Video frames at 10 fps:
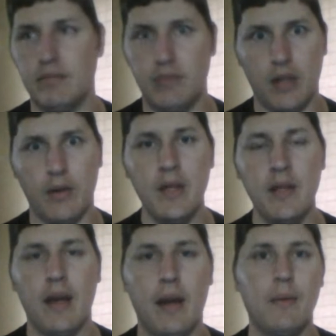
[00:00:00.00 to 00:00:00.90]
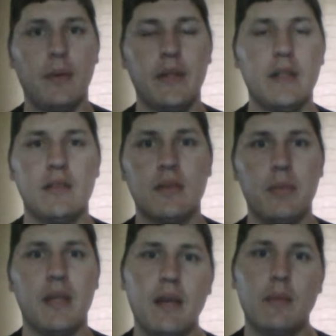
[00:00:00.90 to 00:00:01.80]
You know, I want us to
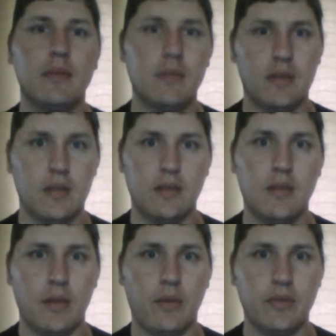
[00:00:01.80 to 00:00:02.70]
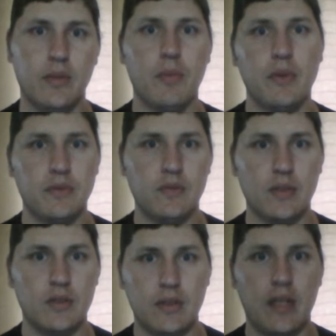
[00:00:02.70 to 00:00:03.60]
be able to, you know, if someone
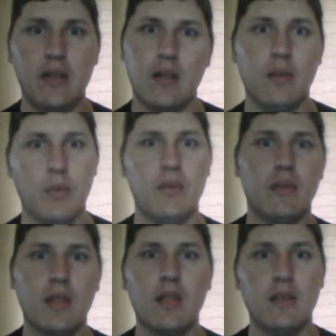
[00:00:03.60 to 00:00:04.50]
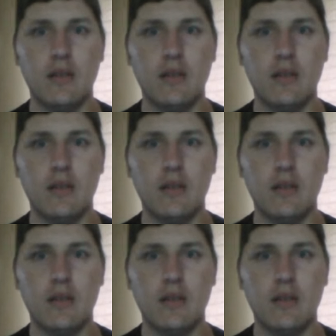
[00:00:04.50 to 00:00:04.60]
was sitting there with their